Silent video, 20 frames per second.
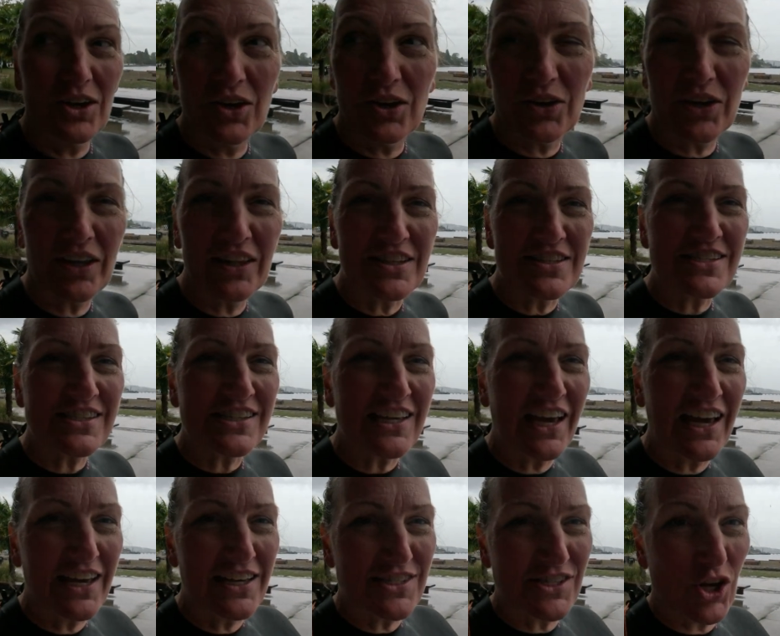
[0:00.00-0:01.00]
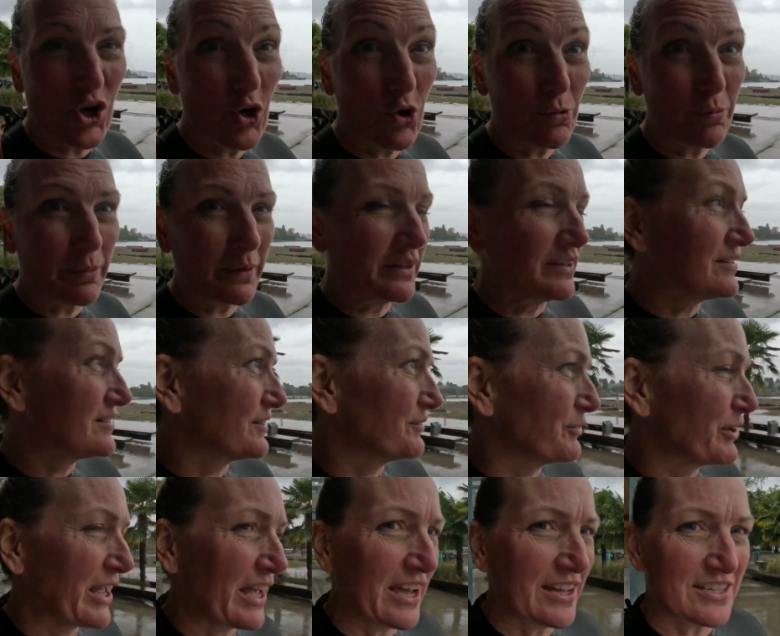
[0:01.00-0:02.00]
Okay, the sky's opened
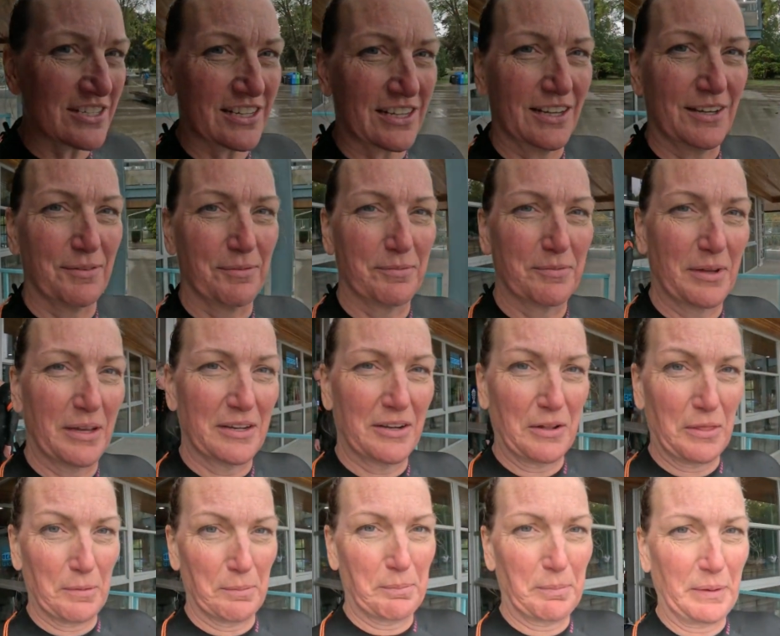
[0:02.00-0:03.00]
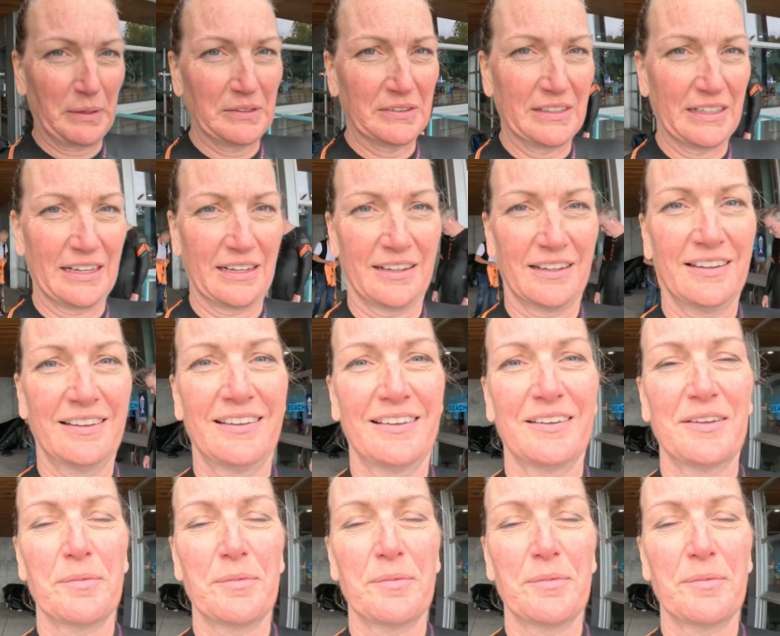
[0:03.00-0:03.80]
and we had to come under the building,